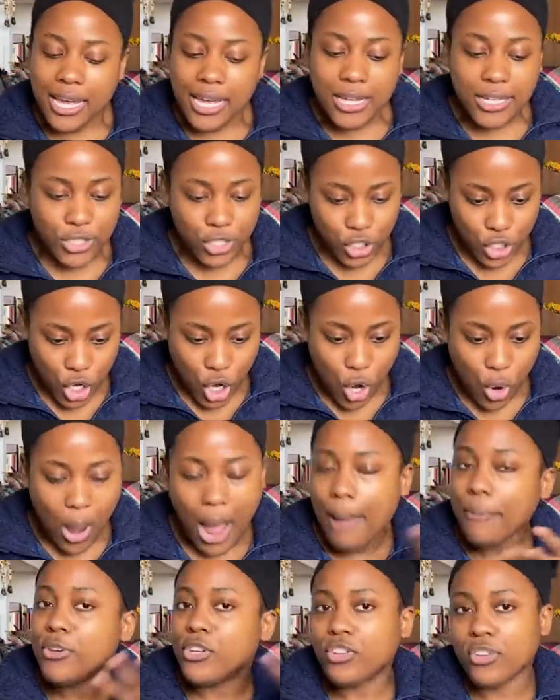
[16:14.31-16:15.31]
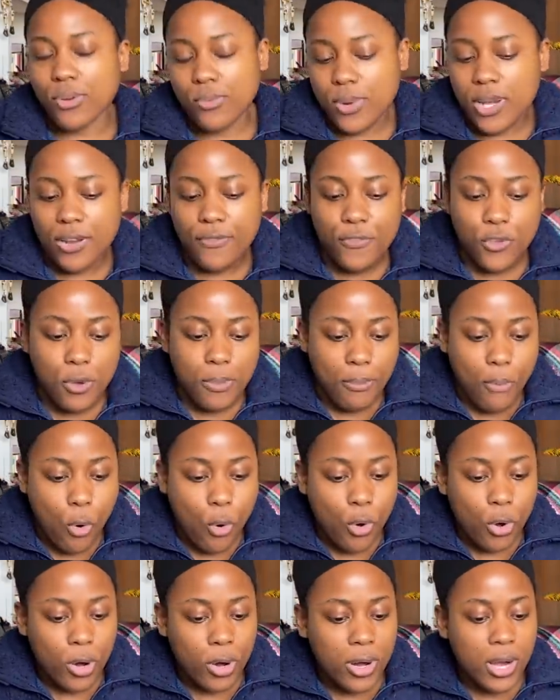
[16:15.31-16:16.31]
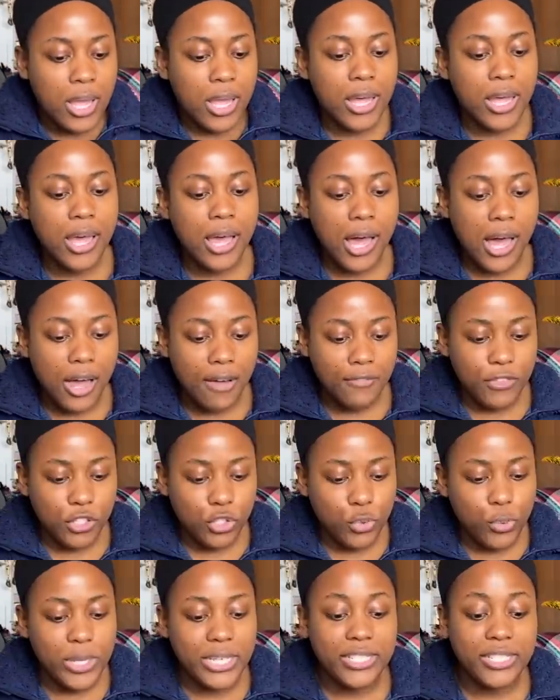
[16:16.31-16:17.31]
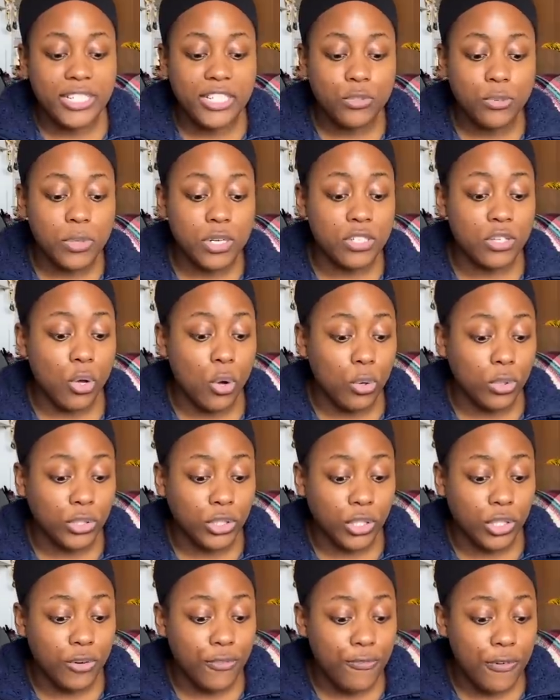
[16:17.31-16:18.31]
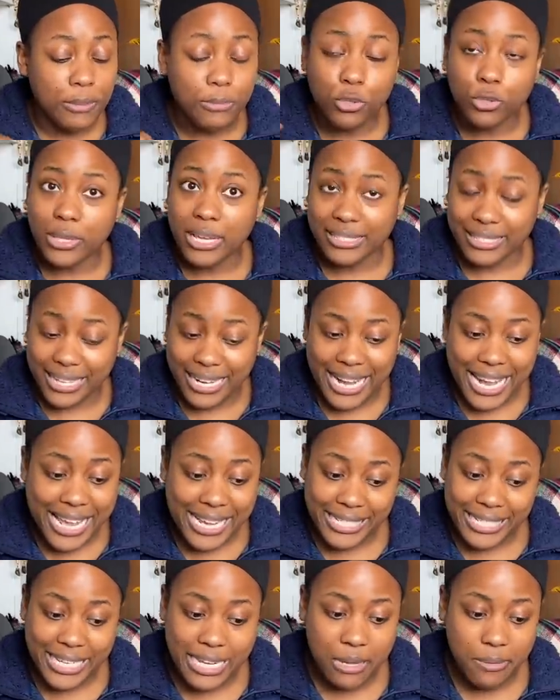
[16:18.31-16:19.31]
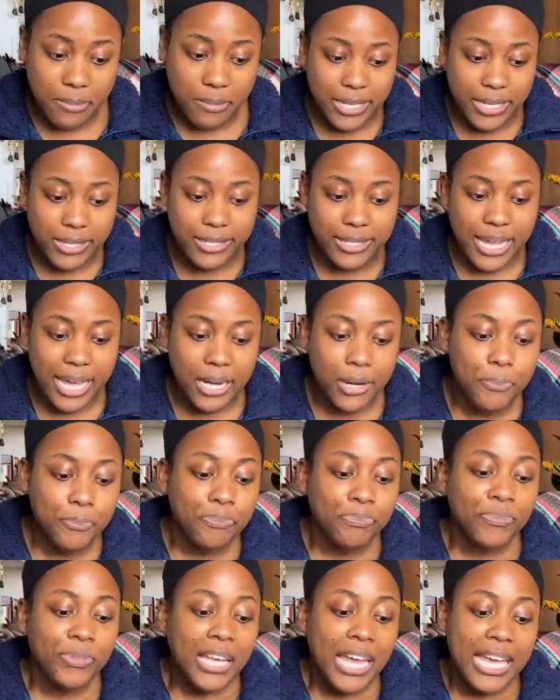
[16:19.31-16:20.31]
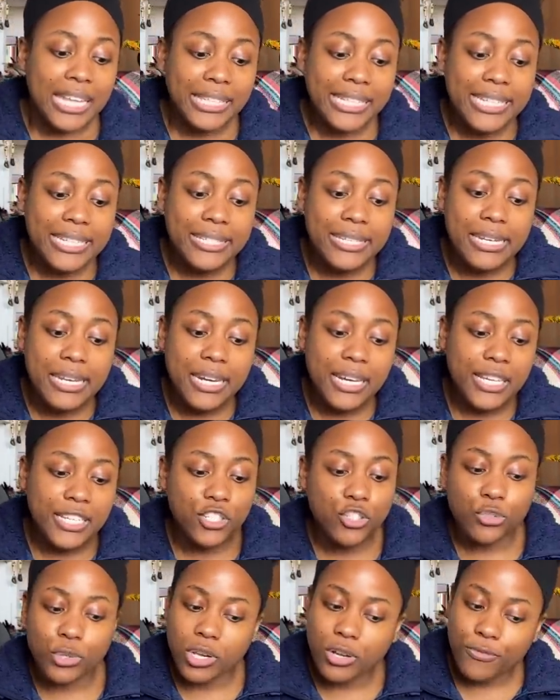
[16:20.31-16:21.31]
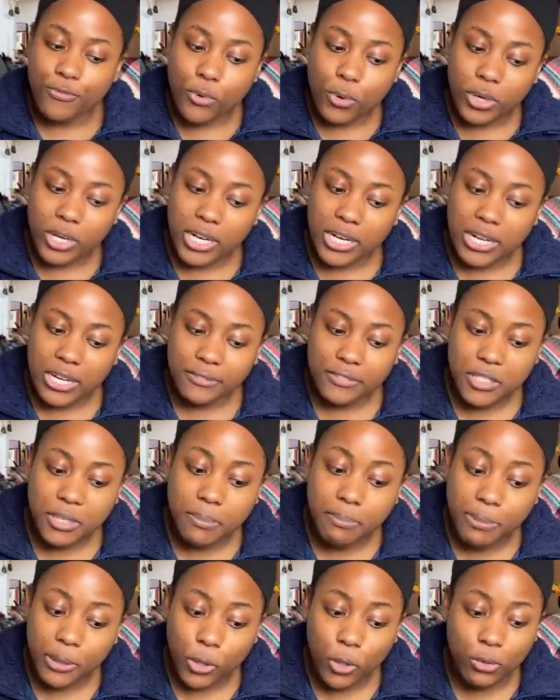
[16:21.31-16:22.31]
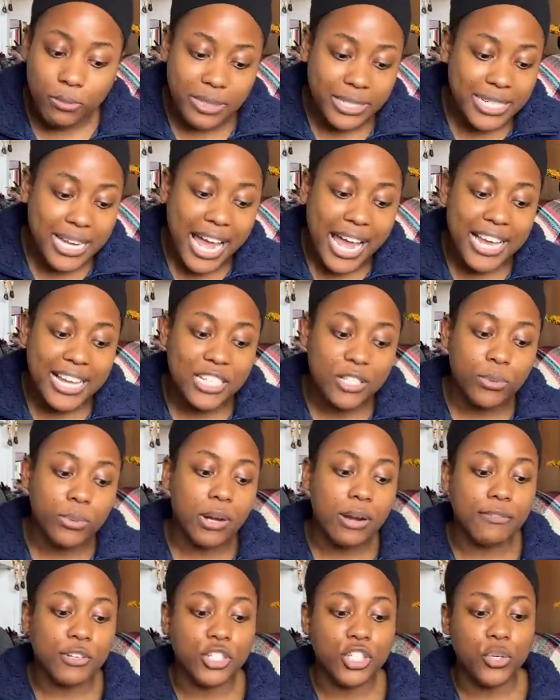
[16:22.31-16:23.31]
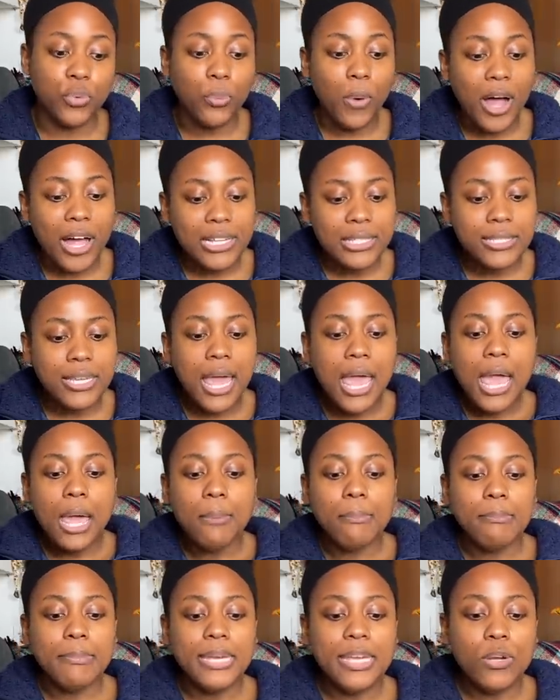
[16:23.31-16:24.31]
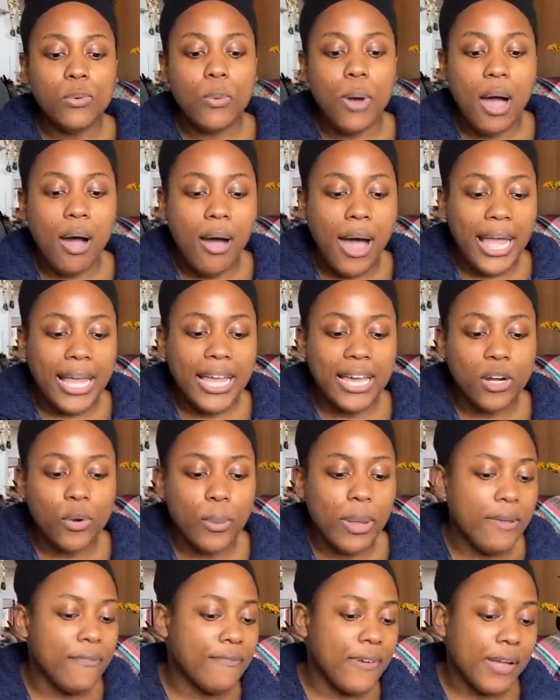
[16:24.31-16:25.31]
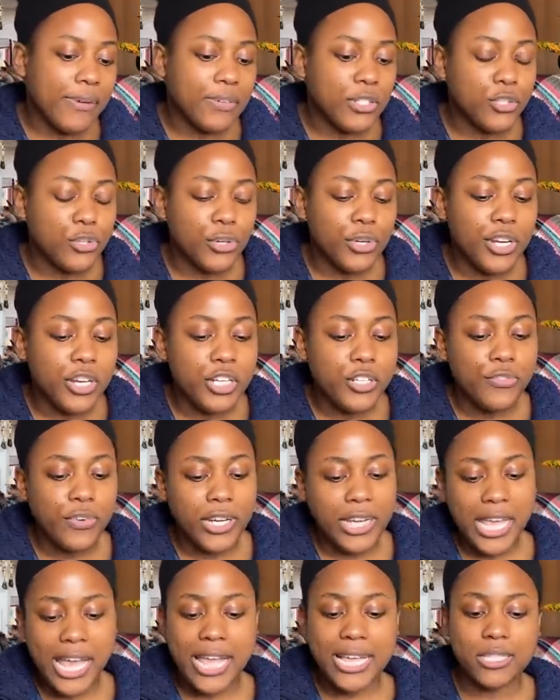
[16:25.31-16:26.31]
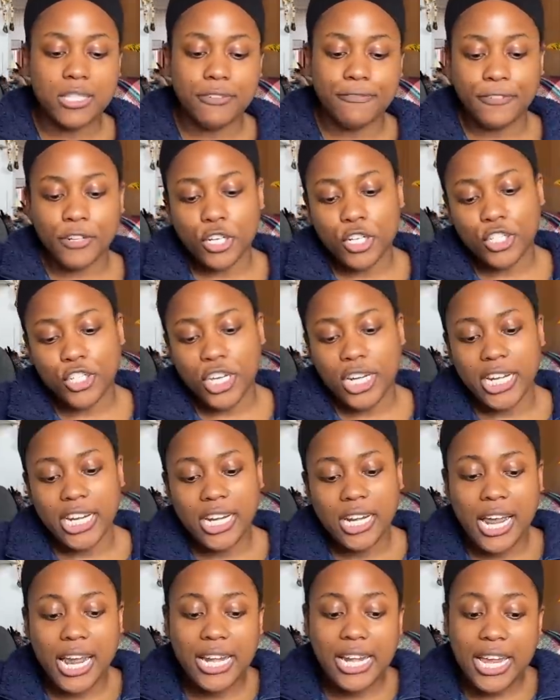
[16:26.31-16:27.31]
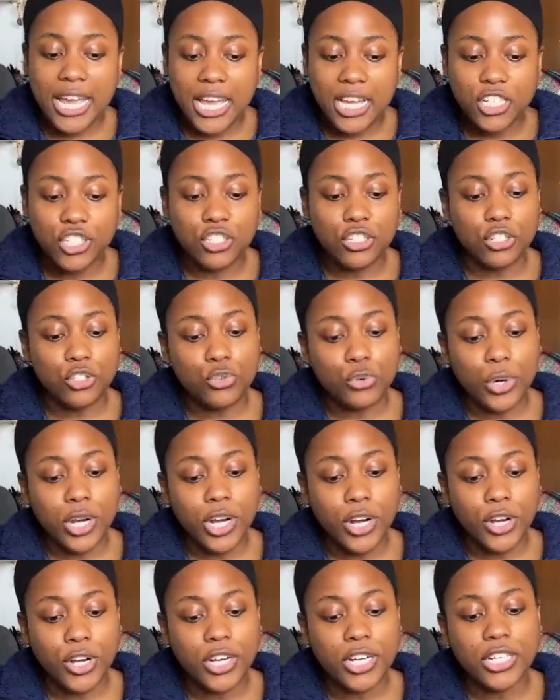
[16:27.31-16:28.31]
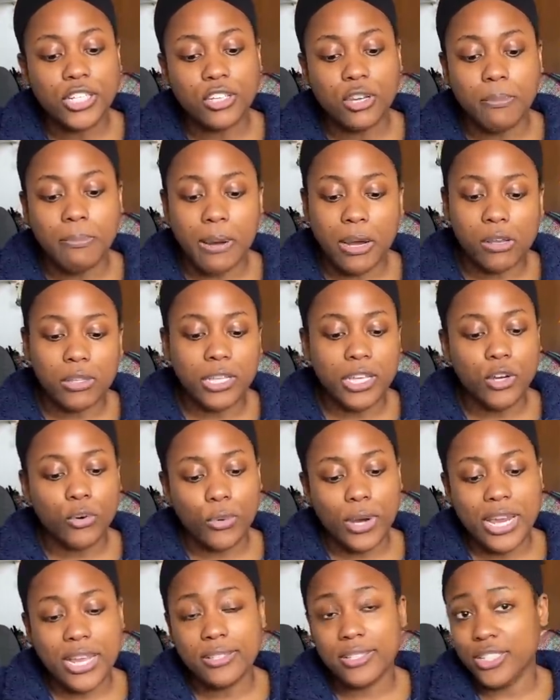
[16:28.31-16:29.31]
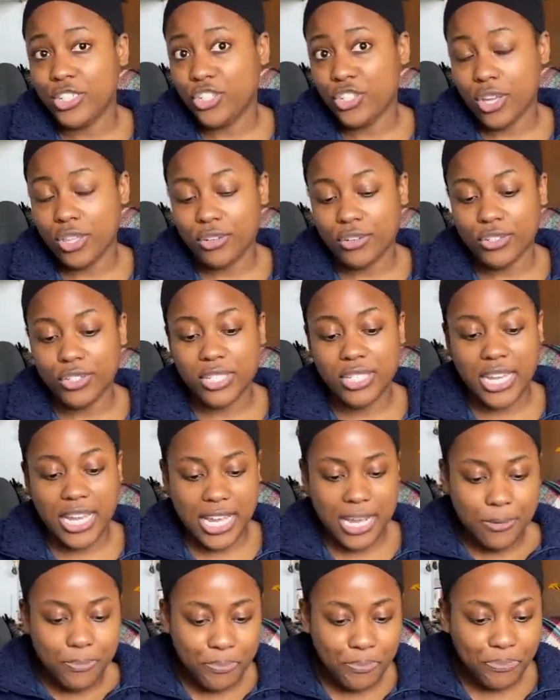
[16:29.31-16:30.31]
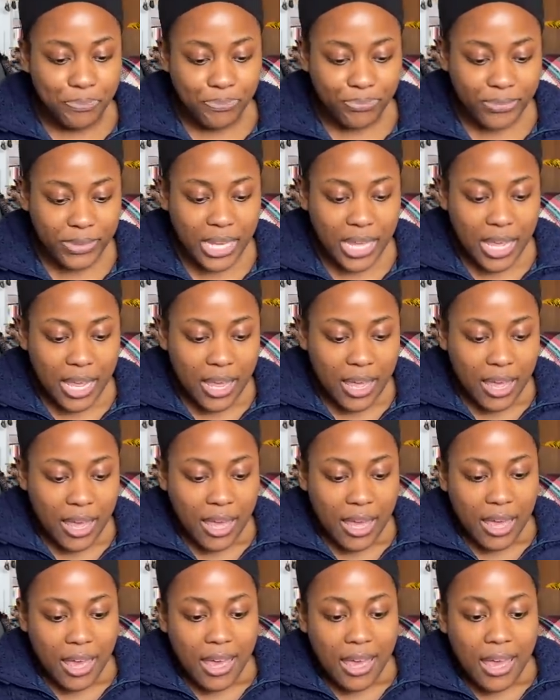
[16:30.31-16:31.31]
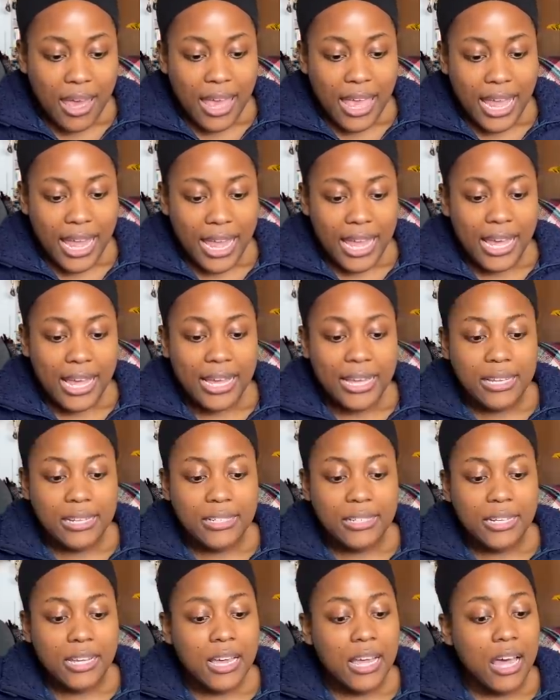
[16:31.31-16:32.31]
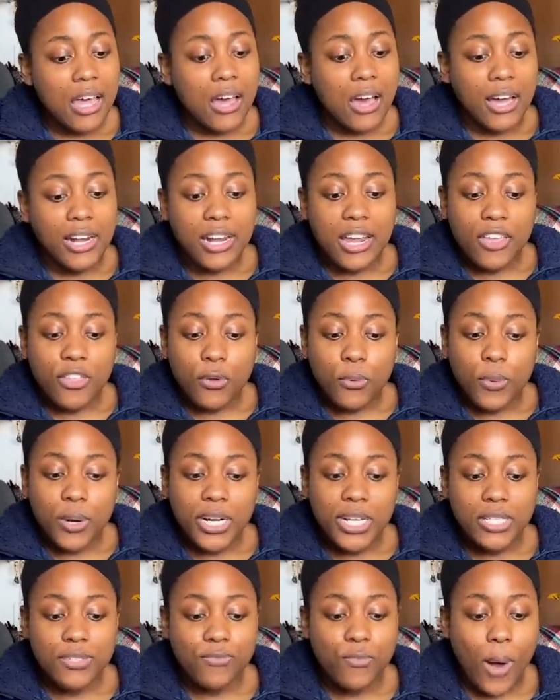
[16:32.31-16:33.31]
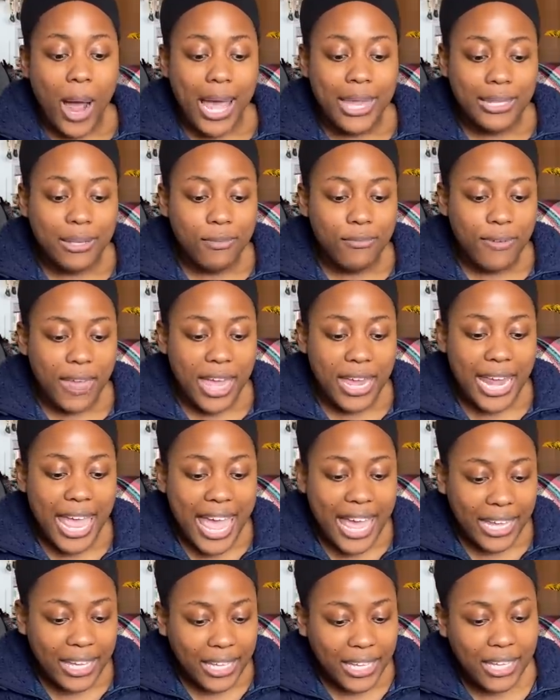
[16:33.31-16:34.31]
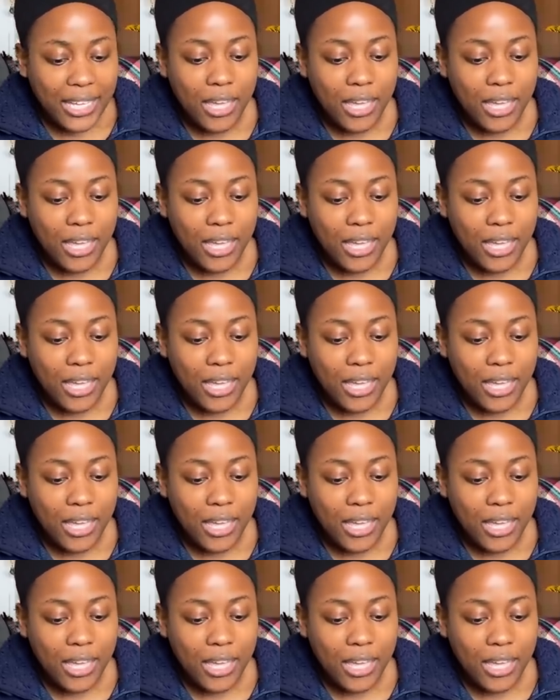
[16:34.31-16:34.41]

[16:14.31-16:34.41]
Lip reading: So I'm just going to read a few more of the tweets. This one is older, from 2018, said, at least Nina is straightforward enough to bone Matthias whenever she wants. Meanwhile, I gotta wait 500 years for Kaz the Virgin and Inej the Triggered to barely graze each other's skin. And another one is Weiland Van Eck